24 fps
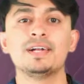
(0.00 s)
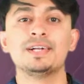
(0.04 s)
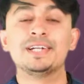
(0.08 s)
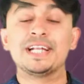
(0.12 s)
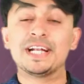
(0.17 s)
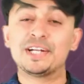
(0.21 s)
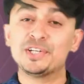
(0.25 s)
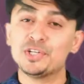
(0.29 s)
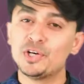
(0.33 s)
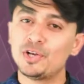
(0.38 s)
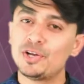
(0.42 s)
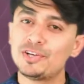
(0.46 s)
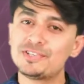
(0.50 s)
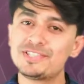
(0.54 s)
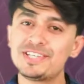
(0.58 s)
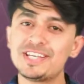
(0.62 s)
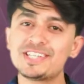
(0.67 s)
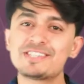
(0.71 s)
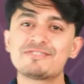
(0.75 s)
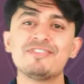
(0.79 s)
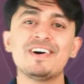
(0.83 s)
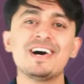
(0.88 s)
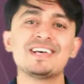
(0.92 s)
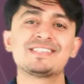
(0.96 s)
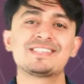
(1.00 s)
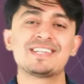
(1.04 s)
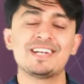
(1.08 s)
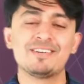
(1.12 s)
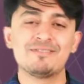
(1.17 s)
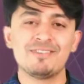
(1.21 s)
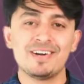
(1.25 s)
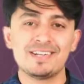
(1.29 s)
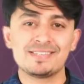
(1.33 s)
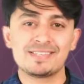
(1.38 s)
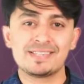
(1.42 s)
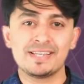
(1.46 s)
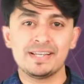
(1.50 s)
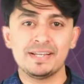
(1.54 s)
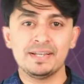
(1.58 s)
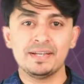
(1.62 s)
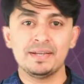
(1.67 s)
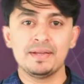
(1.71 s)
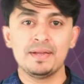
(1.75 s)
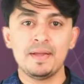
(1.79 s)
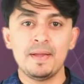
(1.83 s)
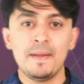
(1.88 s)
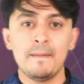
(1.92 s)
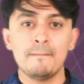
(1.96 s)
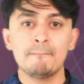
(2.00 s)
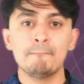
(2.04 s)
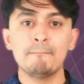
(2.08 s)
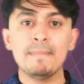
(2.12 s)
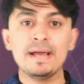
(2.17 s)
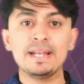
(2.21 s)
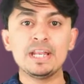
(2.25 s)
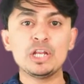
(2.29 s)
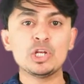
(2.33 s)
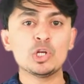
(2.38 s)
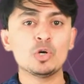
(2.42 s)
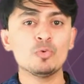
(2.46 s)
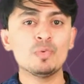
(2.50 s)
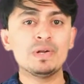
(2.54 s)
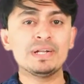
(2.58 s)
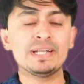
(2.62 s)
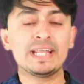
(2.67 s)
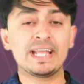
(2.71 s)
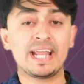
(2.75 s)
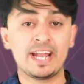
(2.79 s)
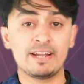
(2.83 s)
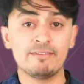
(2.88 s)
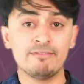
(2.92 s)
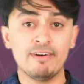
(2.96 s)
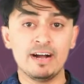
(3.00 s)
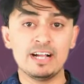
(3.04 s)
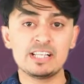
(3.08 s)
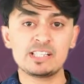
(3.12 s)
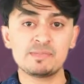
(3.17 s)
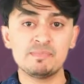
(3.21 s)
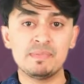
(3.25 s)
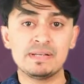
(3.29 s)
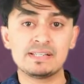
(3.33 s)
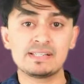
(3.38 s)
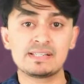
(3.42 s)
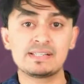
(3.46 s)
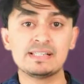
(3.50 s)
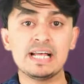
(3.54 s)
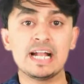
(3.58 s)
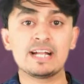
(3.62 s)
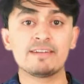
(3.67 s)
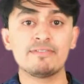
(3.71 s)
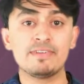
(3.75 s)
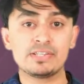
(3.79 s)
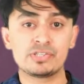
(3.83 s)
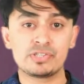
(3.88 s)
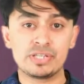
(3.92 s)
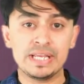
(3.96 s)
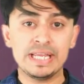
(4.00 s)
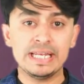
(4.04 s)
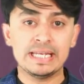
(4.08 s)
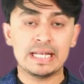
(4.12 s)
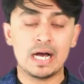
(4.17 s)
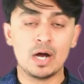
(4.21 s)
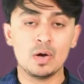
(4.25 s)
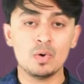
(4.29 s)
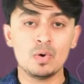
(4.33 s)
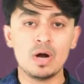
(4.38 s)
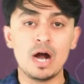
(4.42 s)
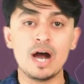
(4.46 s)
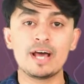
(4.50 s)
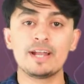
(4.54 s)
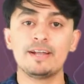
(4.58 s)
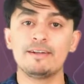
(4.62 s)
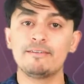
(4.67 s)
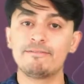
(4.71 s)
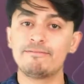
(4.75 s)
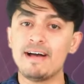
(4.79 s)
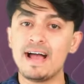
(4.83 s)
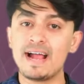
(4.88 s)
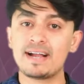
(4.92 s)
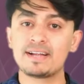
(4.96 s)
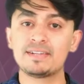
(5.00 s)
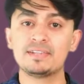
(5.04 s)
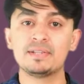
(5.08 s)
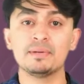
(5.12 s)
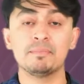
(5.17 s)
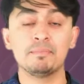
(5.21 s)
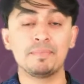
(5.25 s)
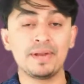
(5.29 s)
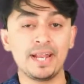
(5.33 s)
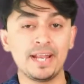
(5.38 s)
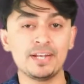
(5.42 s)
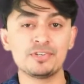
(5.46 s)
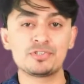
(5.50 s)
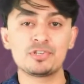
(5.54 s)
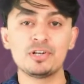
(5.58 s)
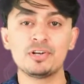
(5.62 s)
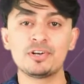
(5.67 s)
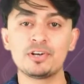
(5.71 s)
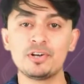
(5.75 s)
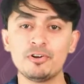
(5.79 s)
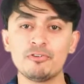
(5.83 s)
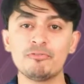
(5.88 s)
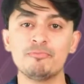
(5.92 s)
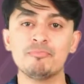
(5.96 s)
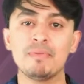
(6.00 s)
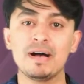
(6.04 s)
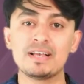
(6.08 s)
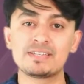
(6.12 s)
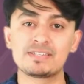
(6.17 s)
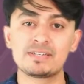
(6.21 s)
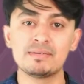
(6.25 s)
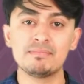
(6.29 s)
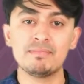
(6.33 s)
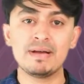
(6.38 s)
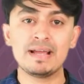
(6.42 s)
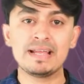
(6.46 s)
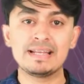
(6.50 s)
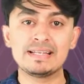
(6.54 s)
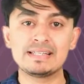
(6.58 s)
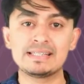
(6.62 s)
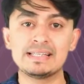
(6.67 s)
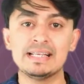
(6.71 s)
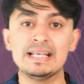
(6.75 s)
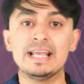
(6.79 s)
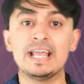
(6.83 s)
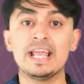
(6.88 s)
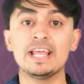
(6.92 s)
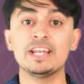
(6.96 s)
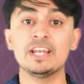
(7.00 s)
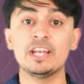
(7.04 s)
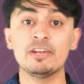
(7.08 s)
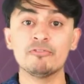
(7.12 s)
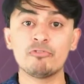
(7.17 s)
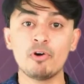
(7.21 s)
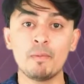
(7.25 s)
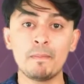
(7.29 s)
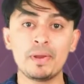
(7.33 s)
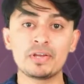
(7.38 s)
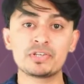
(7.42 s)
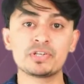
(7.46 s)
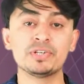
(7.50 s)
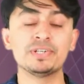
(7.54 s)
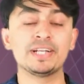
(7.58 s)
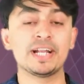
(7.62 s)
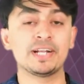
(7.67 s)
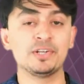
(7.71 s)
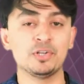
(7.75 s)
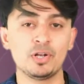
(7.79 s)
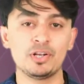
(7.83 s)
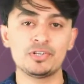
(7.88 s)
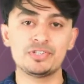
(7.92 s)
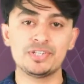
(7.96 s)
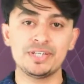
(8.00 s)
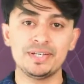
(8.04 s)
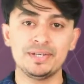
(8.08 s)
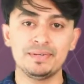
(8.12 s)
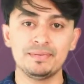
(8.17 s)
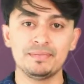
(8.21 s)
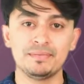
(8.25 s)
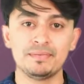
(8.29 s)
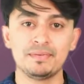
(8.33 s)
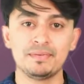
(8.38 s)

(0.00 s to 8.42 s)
Technology is fast advancing. Many novel tech advancements that we see now are in fact the brainchildren of masterminds in information technology.